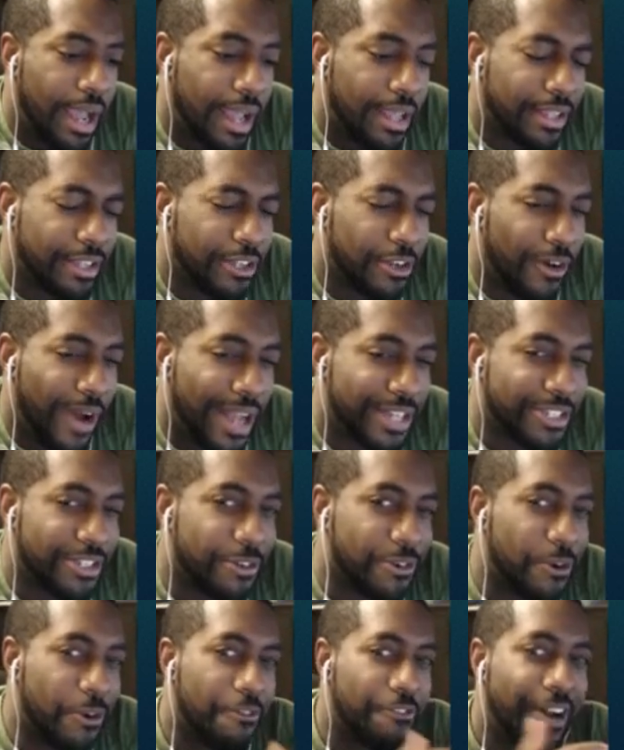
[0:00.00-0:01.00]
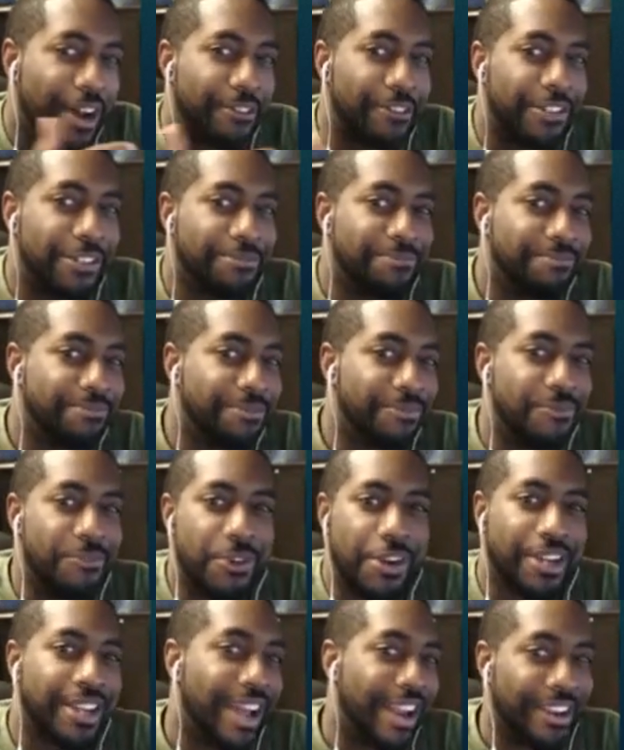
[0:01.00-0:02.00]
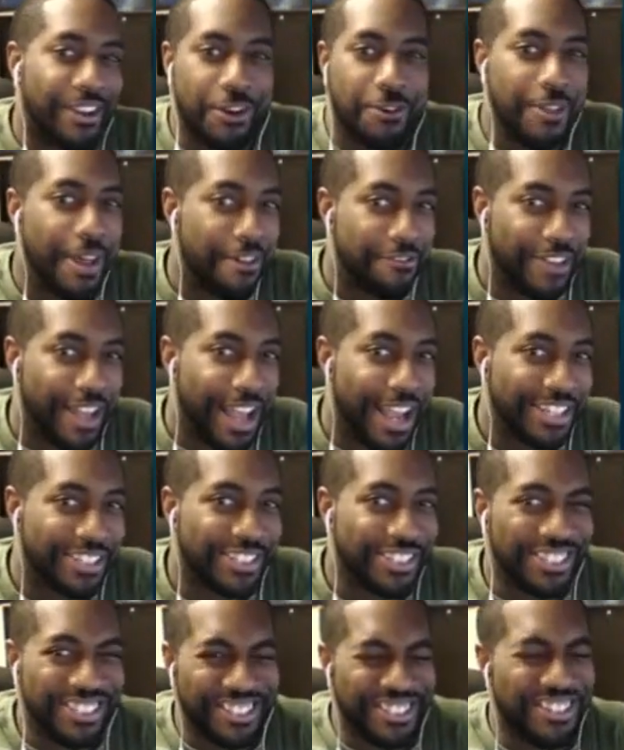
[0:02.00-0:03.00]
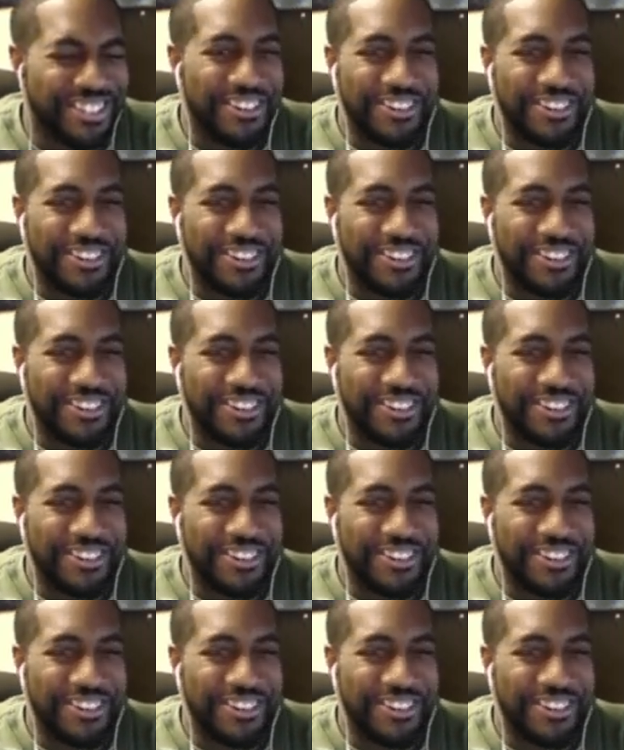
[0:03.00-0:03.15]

I just don't know if I would want to kind of go that flashy, in